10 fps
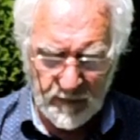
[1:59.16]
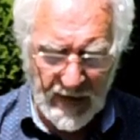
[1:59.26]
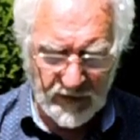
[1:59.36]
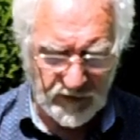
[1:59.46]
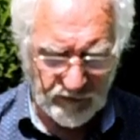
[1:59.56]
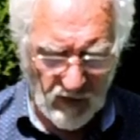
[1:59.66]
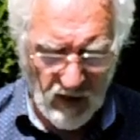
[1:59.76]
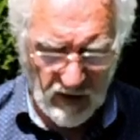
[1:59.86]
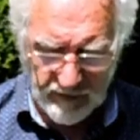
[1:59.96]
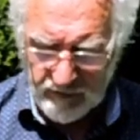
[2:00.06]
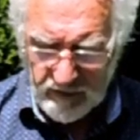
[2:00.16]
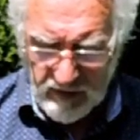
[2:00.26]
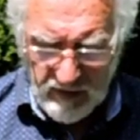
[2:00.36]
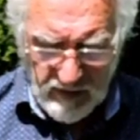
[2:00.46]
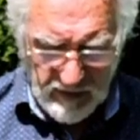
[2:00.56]
based on
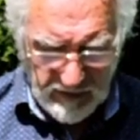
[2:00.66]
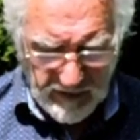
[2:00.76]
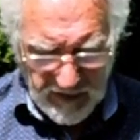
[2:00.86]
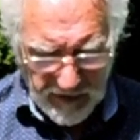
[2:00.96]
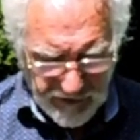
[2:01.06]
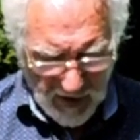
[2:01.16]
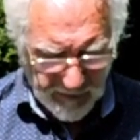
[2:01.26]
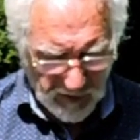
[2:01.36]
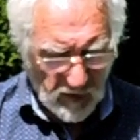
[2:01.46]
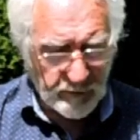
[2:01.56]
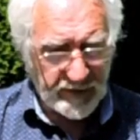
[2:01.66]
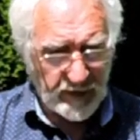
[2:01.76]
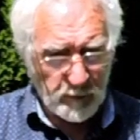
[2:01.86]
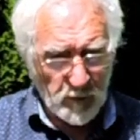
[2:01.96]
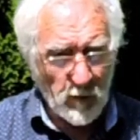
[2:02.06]
a German company
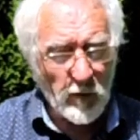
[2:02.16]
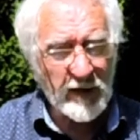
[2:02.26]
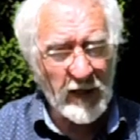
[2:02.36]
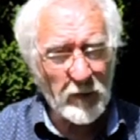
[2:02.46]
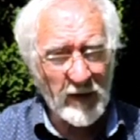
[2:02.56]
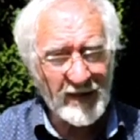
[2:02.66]
that we're working